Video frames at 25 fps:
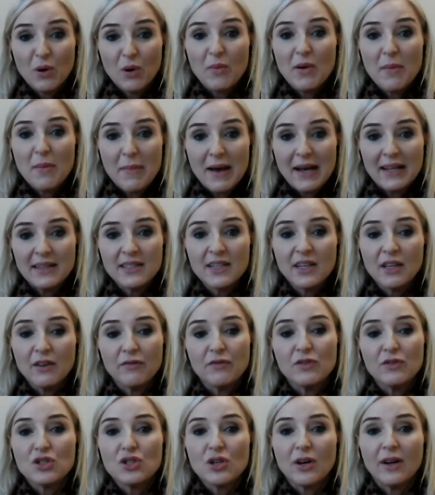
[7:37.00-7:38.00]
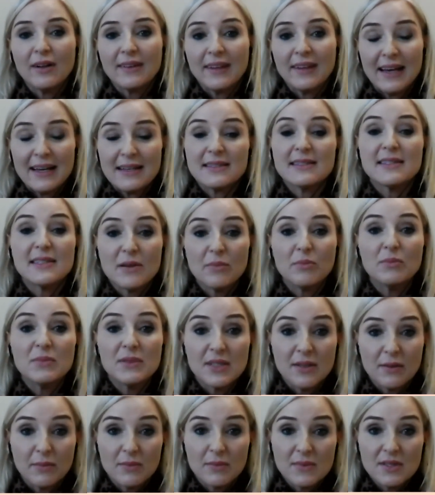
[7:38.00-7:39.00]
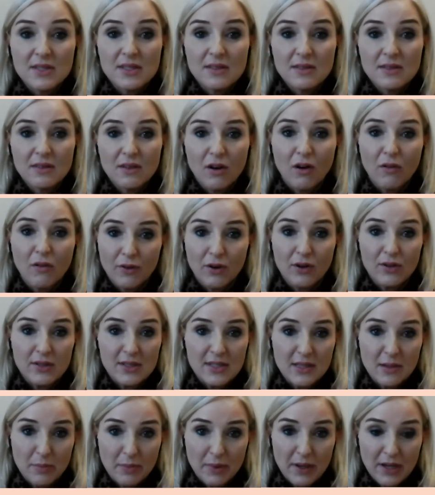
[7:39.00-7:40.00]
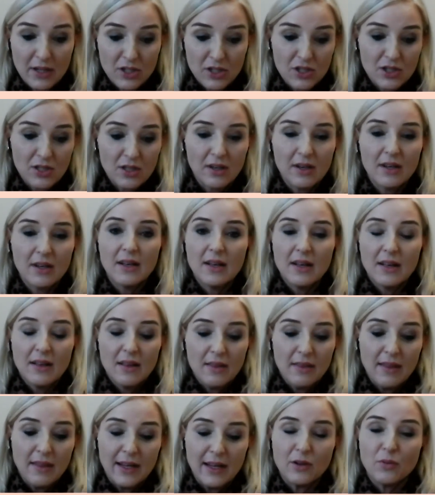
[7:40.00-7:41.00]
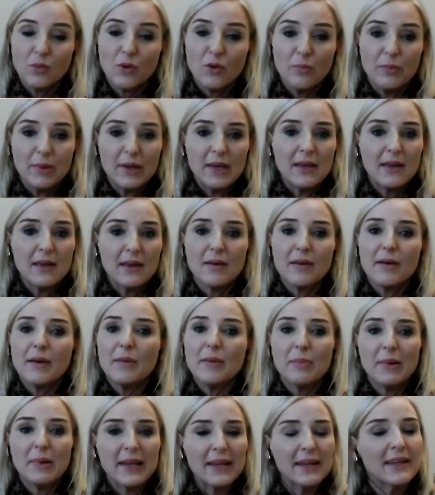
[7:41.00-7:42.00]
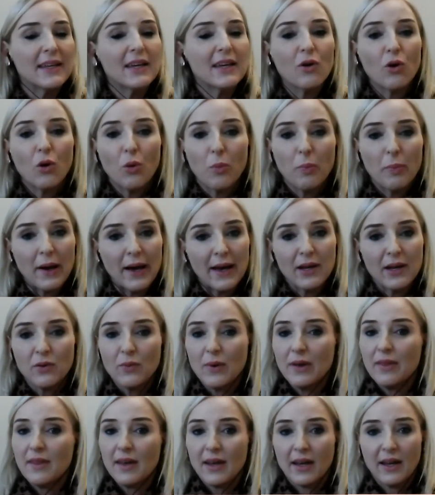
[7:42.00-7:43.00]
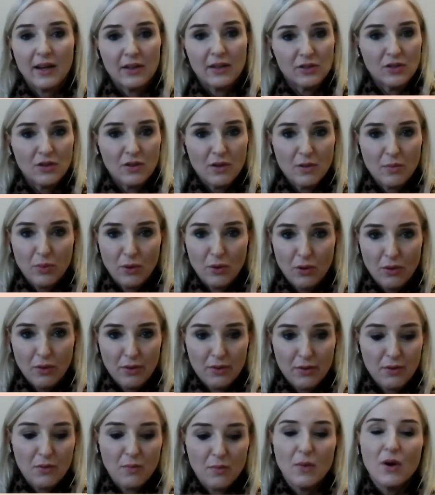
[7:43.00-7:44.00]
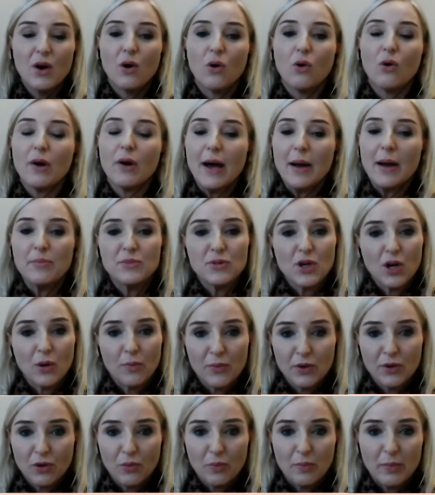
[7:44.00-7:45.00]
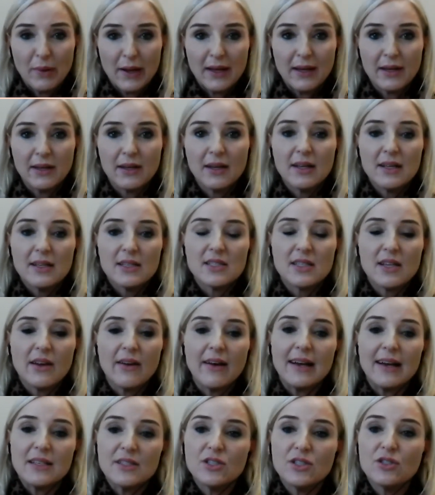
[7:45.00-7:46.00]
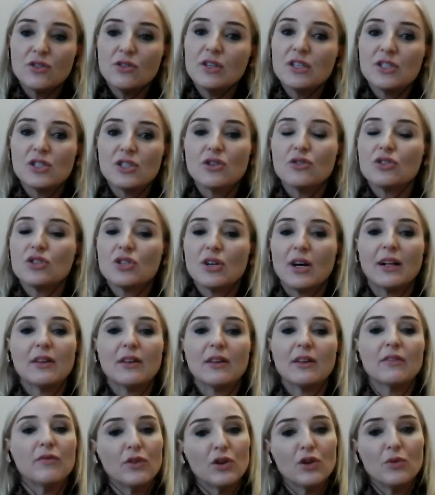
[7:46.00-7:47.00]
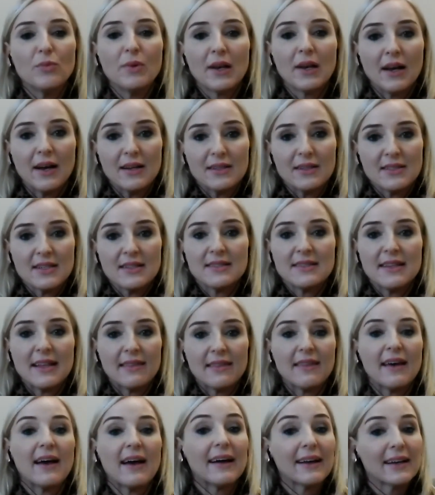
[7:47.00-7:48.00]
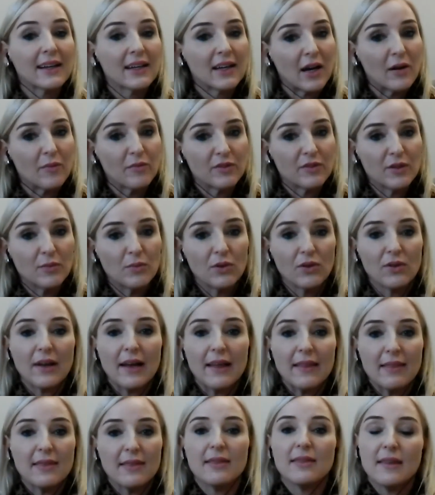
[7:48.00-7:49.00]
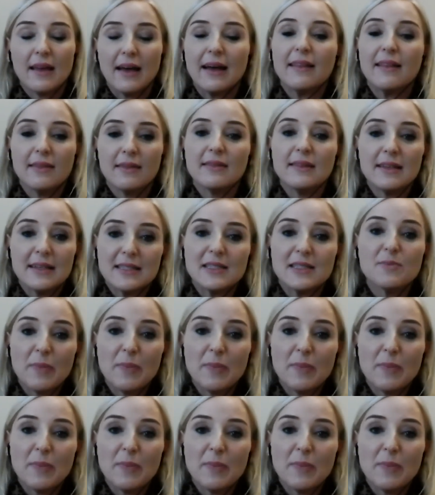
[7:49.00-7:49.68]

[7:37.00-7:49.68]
problematic if a child has symptoms of constipation. That will be bleeding or pain when they go to the bathroom or abdominal pain. So as soon as your child verbalizes that they're uncomfortable and it's